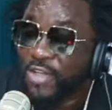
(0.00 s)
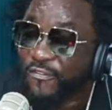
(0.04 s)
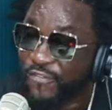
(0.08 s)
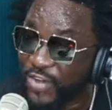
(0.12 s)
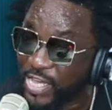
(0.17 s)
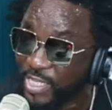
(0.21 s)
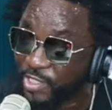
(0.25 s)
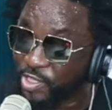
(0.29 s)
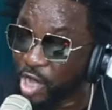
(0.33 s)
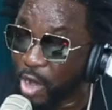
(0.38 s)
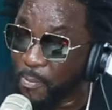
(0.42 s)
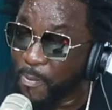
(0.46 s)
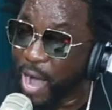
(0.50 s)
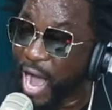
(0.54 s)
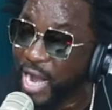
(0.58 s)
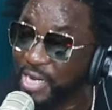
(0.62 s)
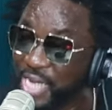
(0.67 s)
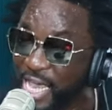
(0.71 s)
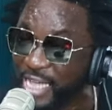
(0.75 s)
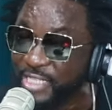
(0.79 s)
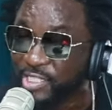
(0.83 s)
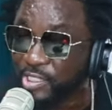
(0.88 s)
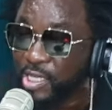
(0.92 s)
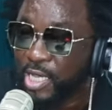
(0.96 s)
Fling some of
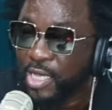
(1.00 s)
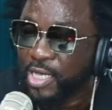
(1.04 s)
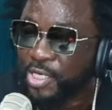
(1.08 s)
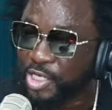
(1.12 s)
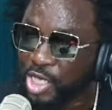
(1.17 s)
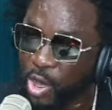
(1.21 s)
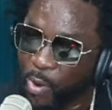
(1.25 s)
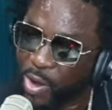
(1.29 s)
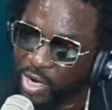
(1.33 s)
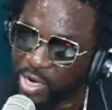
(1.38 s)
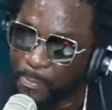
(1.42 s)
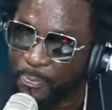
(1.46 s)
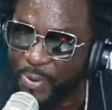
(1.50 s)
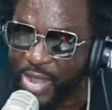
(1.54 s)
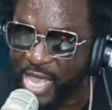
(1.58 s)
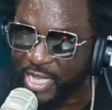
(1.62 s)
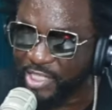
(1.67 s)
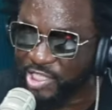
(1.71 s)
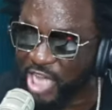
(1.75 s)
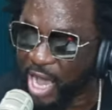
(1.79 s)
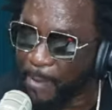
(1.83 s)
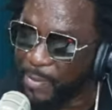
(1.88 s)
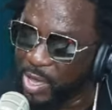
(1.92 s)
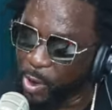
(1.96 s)
this. You want to play
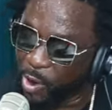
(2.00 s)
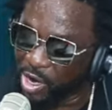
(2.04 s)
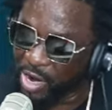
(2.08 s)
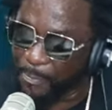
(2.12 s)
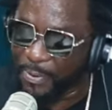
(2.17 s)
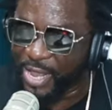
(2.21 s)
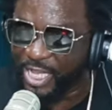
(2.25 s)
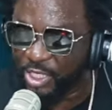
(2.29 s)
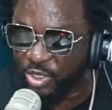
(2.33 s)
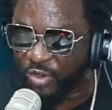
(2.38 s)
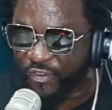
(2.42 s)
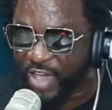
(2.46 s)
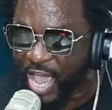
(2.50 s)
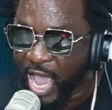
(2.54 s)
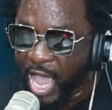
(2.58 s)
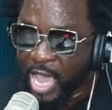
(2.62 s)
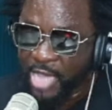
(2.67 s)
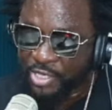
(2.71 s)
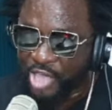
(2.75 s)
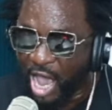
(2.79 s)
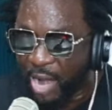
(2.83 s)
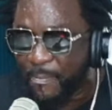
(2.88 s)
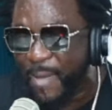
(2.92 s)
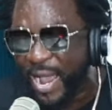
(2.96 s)
jab? You want to play j'ouvert?
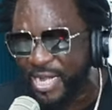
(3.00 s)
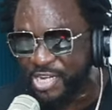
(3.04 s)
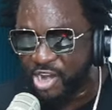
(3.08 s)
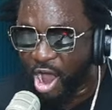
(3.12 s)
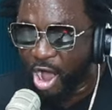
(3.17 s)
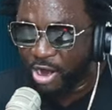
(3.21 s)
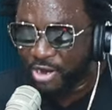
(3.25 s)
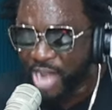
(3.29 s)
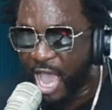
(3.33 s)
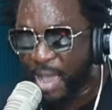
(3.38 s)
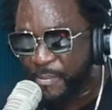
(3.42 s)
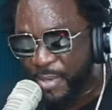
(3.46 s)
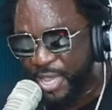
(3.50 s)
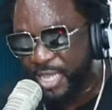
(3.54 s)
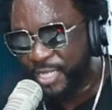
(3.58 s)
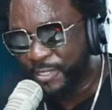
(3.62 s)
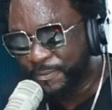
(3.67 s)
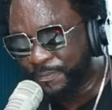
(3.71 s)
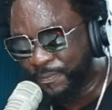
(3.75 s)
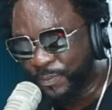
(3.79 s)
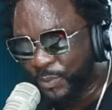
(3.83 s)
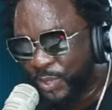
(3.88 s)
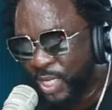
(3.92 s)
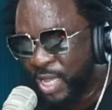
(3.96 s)
Y'all bend down, let me.
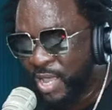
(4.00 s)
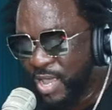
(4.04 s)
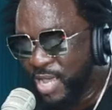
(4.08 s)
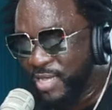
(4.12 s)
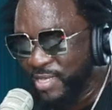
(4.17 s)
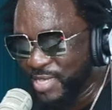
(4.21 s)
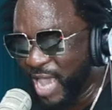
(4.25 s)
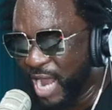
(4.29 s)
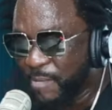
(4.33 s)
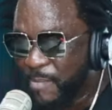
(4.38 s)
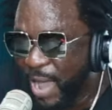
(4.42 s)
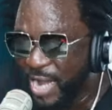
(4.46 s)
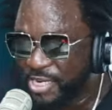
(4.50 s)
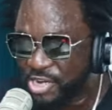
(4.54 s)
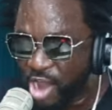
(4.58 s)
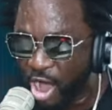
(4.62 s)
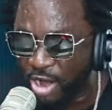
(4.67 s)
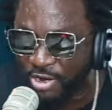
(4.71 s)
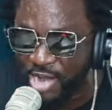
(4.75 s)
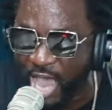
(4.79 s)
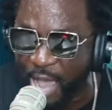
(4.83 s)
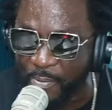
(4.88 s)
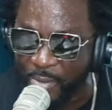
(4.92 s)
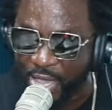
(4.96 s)
Y'all bend
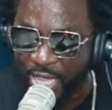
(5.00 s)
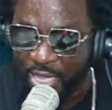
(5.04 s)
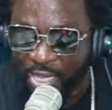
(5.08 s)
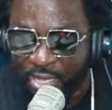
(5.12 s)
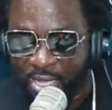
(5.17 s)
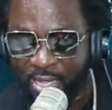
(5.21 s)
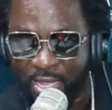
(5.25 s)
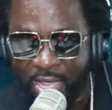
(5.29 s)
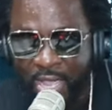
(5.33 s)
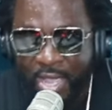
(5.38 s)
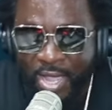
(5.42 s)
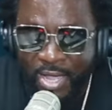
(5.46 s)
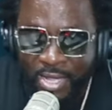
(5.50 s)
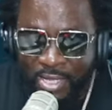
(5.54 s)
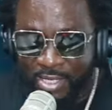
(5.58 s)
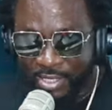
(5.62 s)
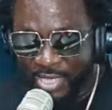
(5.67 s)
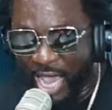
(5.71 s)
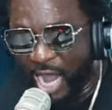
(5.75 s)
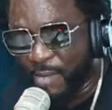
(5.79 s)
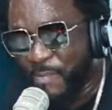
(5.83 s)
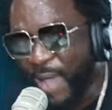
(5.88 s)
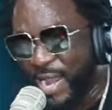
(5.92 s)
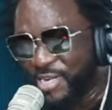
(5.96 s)
down, let me.
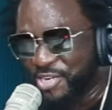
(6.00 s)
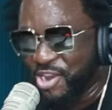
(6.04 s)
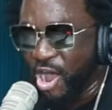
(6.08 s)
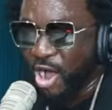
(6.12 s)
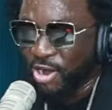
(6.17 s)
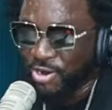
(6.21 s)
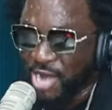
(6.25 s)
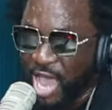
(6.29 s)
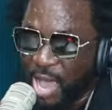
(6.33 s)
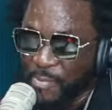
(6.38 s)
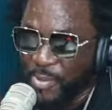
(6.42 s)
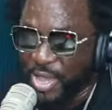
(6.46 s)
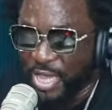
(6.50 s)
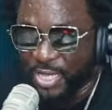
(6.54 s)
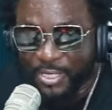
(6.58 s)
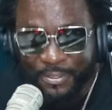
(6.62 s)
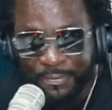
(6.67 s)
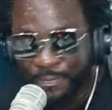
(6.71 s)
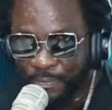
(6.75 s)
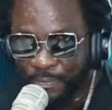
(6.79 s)
Y'all bend down, let me.